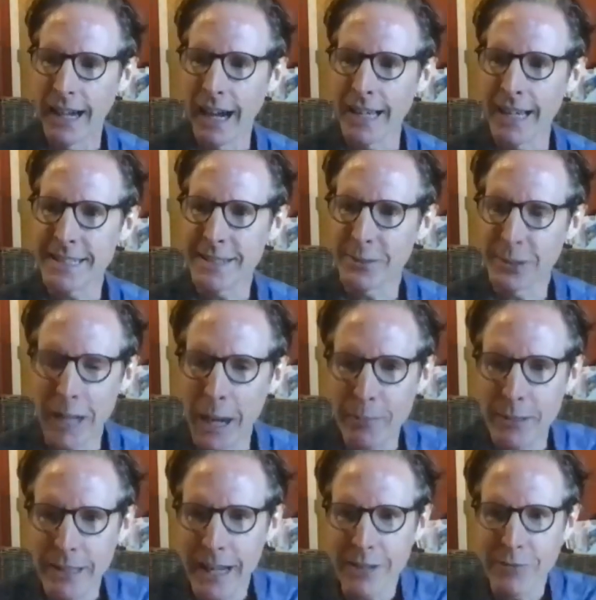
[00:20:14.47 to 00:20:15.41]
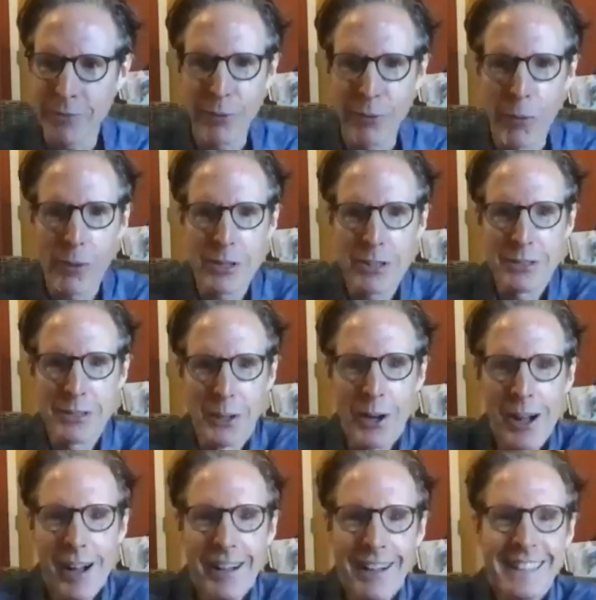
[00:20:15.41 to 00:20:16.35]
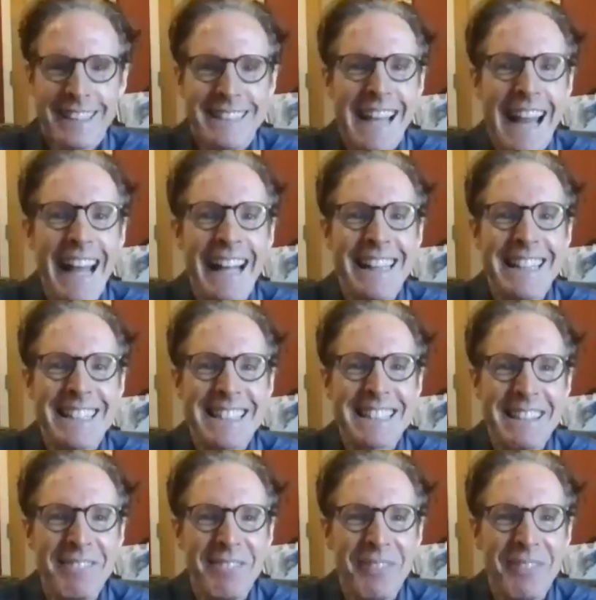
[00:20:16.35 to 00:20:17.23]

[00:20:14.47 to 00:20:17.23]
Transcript: I still come to night 4 just all tense,